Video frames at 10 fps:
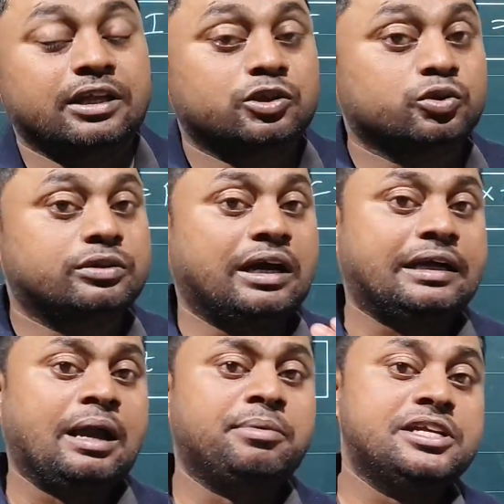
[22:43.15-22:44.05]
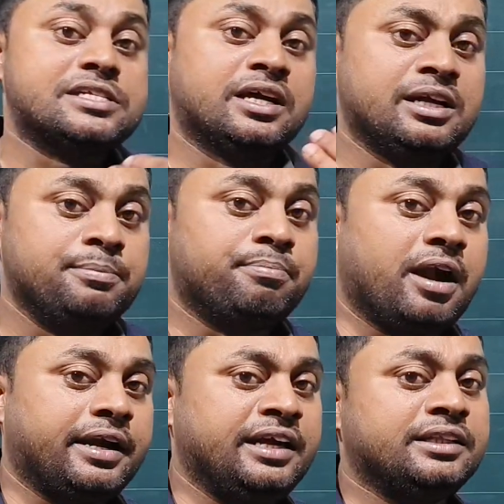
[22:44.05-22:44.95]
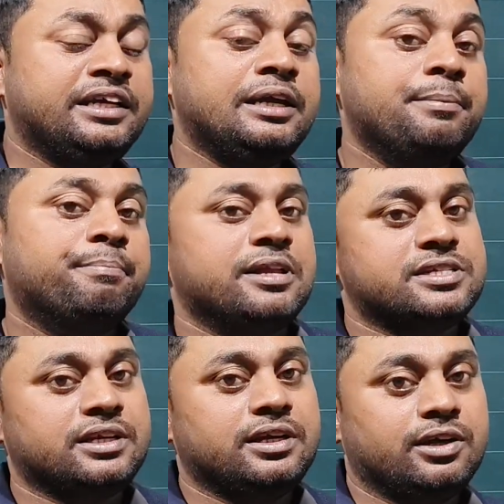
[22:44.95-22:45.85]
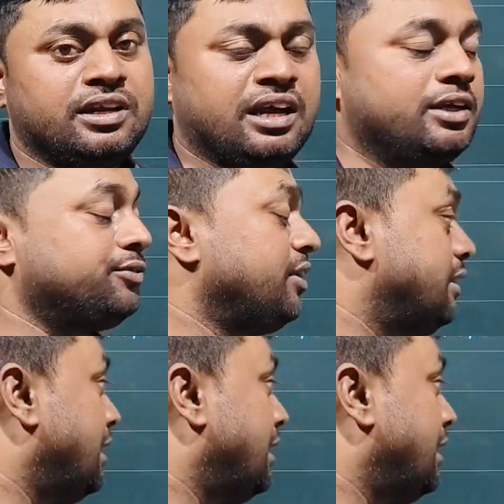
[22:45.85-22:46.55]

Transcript: So that time he is imparting the impulse. Right? So